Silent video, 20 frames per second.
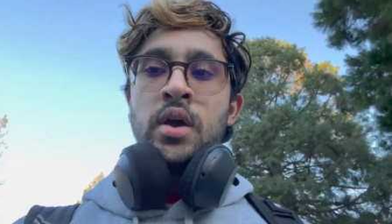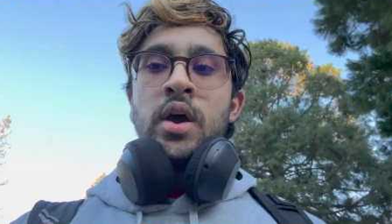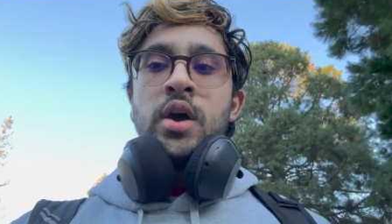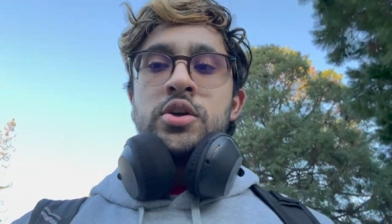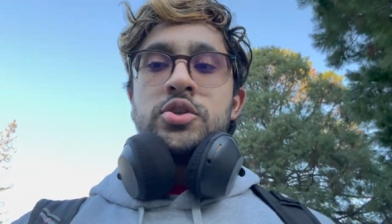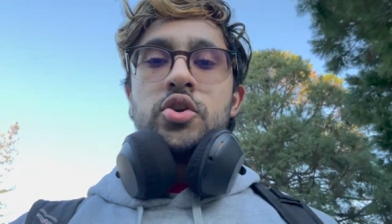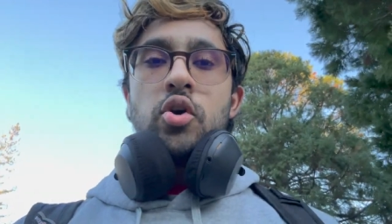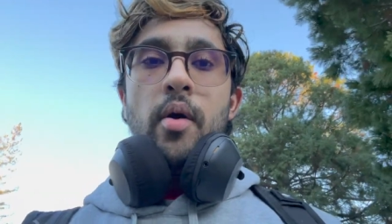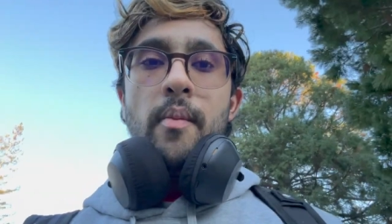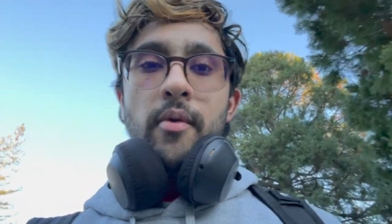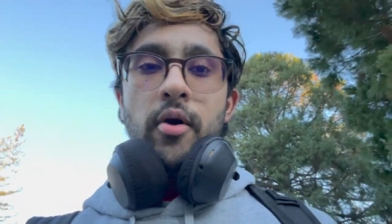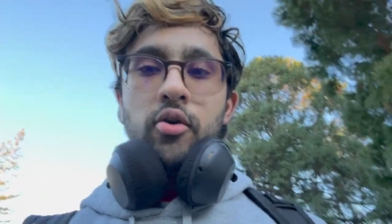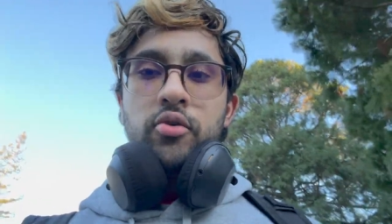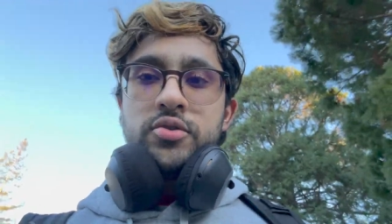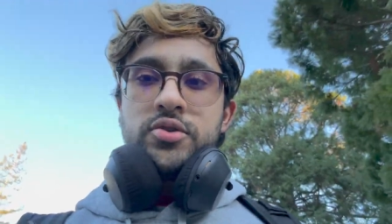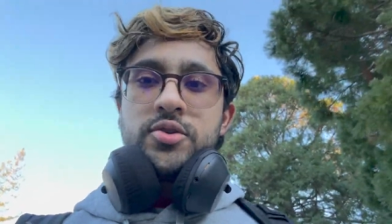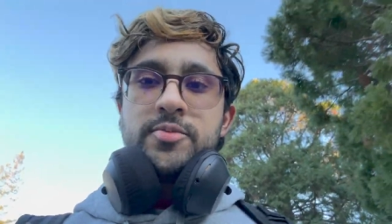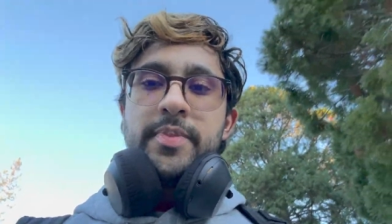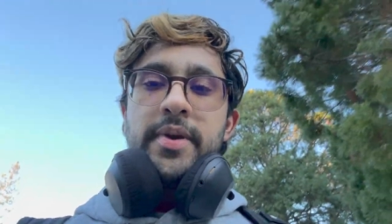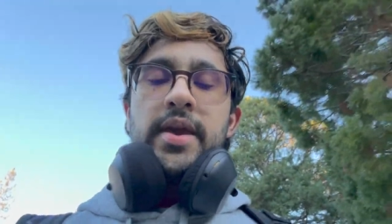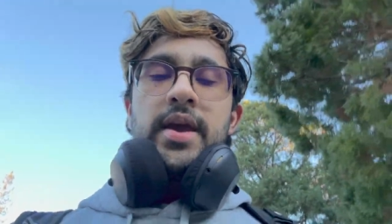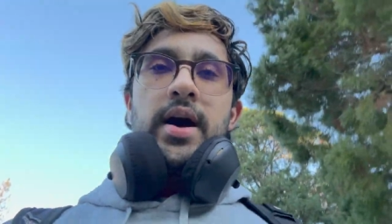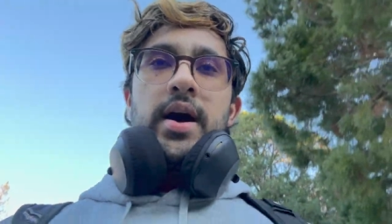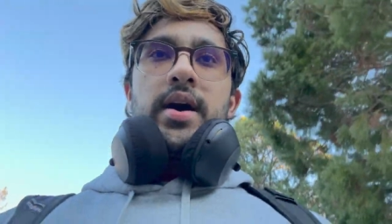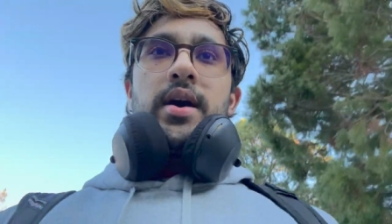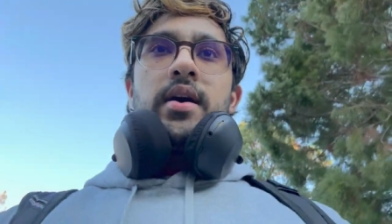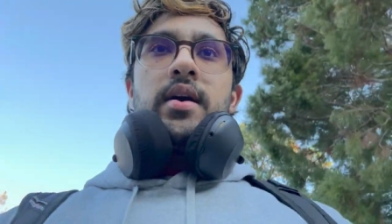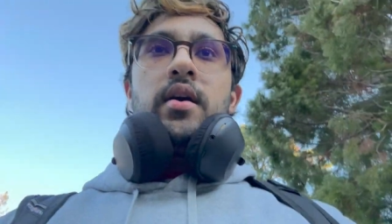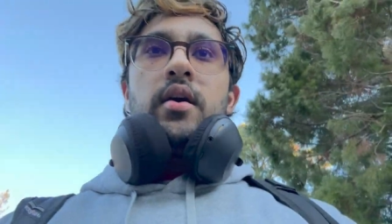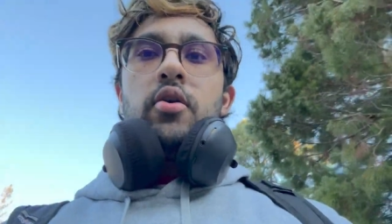so I'm going to be
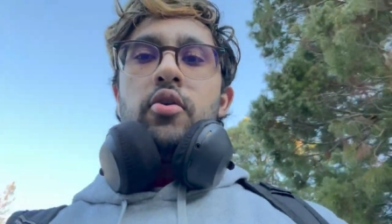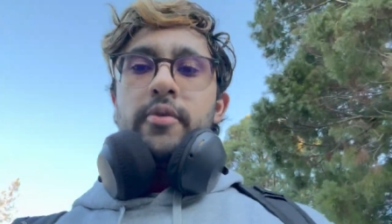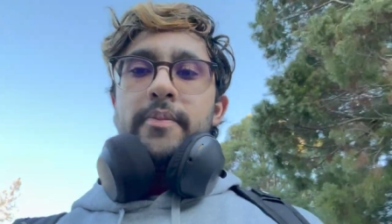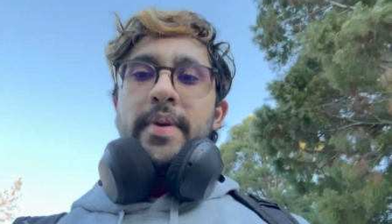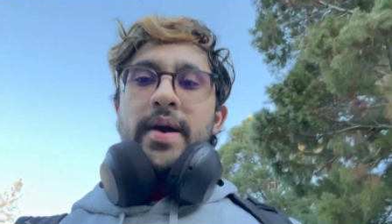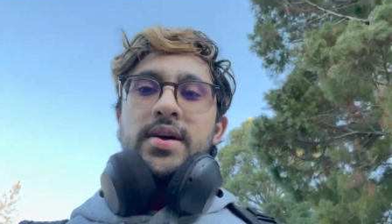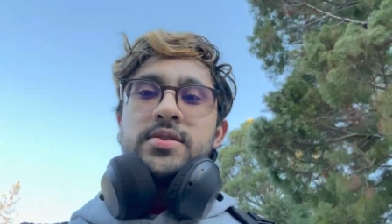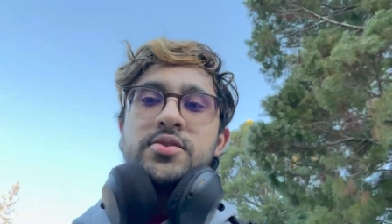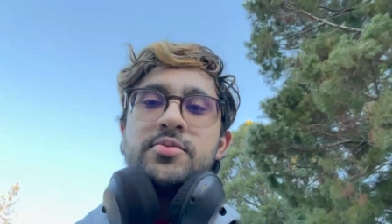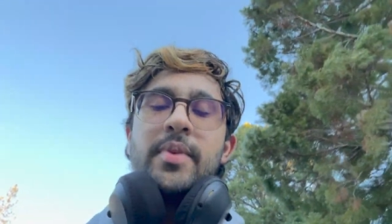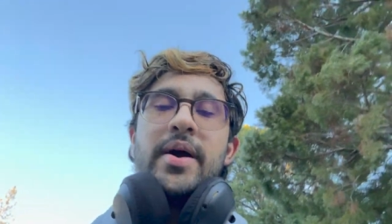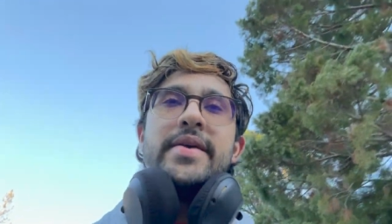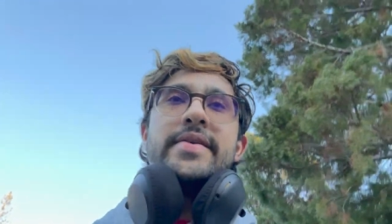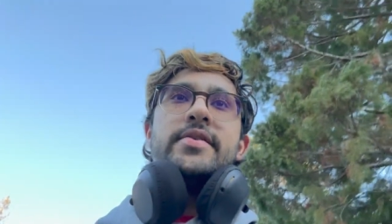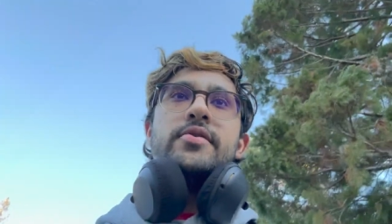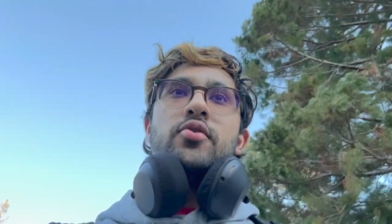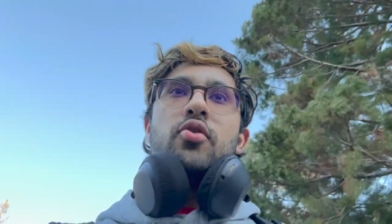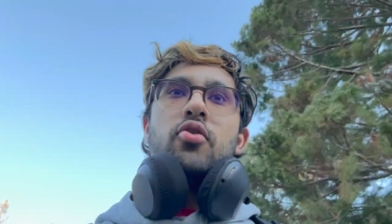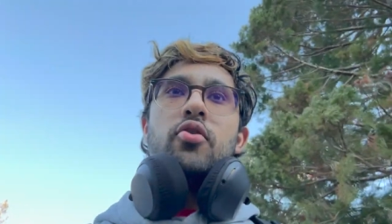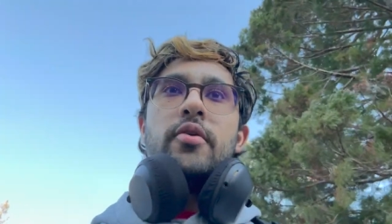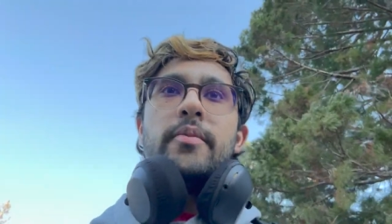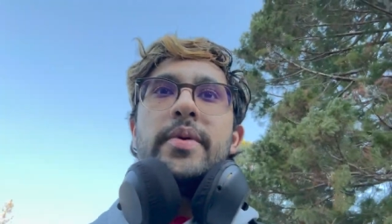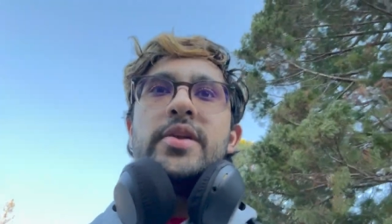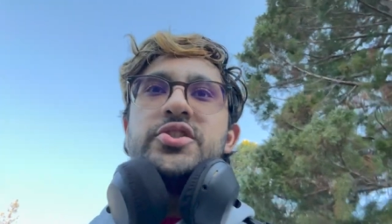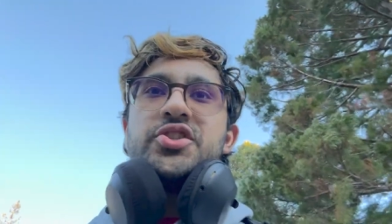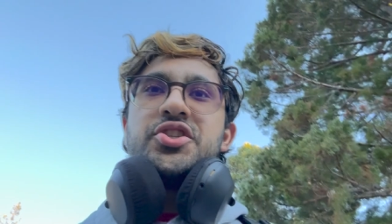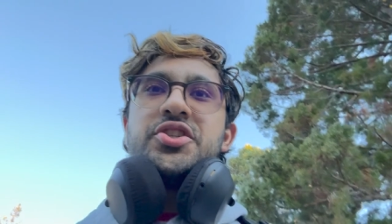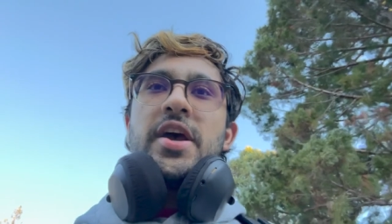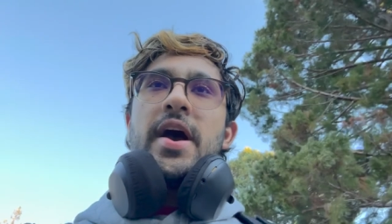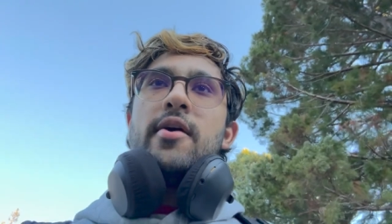uh, going back to my dorm
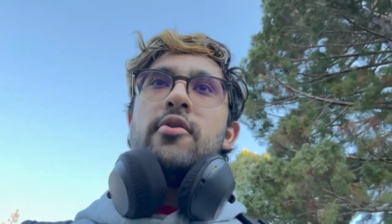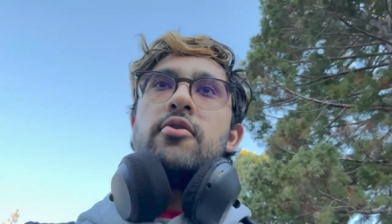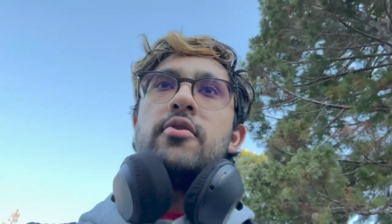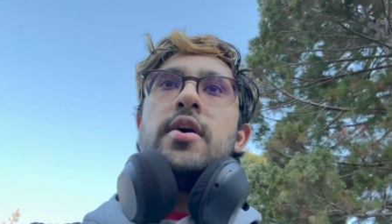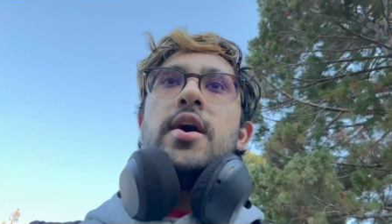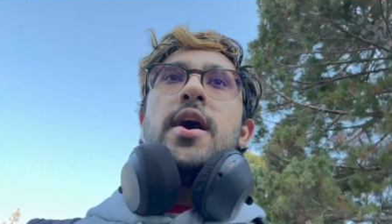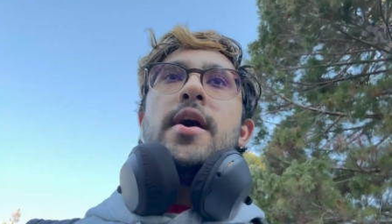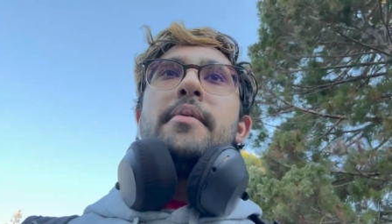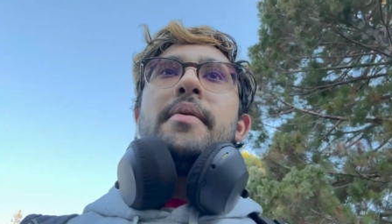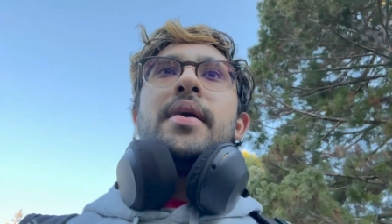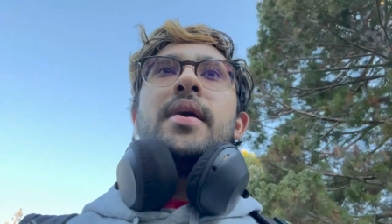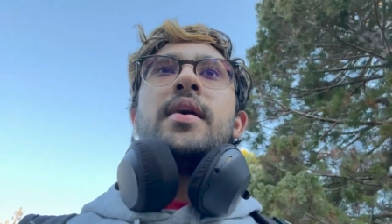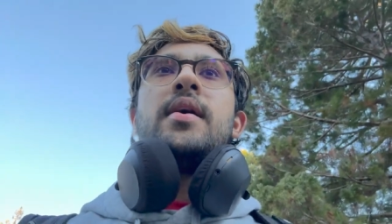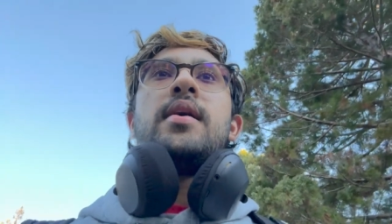and shower up,